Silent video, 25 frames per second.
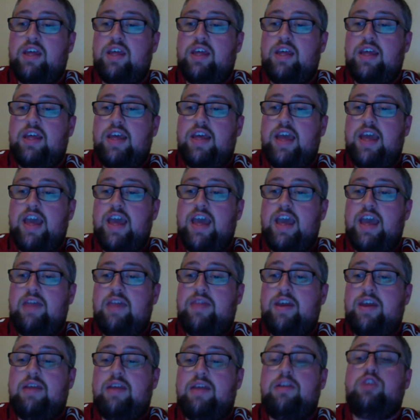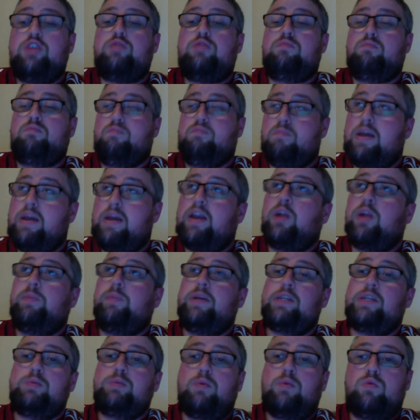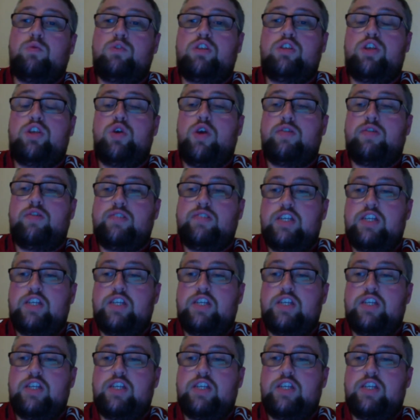that Michael Brisbane was the UFC